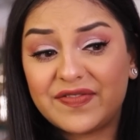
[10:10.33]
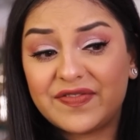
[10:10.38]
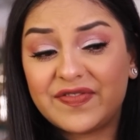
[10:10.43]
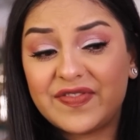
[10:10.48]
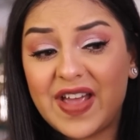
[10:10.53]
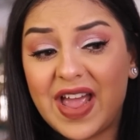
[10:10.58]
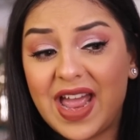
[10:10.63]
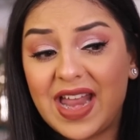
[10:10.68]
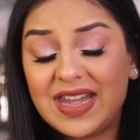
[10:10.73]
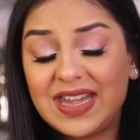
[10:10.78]

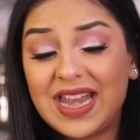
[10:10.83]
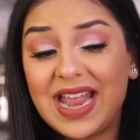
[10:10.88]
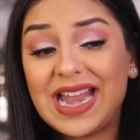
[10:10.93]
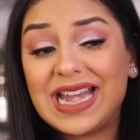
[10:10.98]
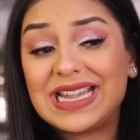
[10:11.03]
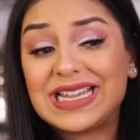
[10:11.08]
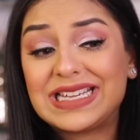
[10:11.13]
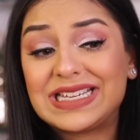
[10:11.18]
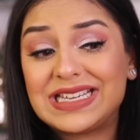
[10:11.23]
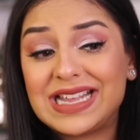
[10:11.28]

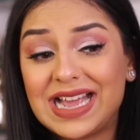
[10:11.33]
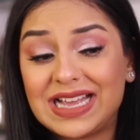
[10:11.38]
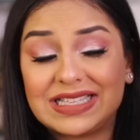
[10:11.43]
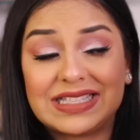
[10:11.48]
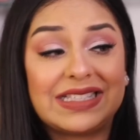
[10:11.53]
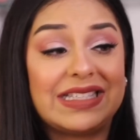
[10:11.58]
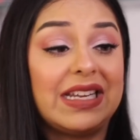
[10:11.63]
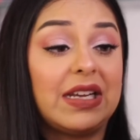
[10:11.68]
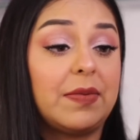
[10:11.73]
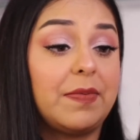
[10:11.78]

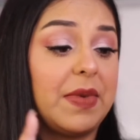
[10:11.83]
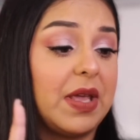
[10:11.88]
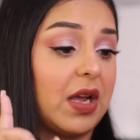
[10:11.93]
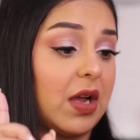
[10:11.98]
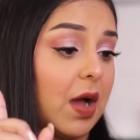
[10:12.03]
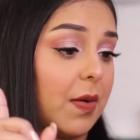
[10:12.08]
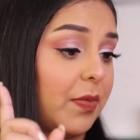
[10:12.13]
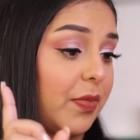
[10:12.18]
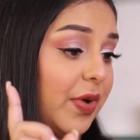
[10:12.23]
fantastic makeup.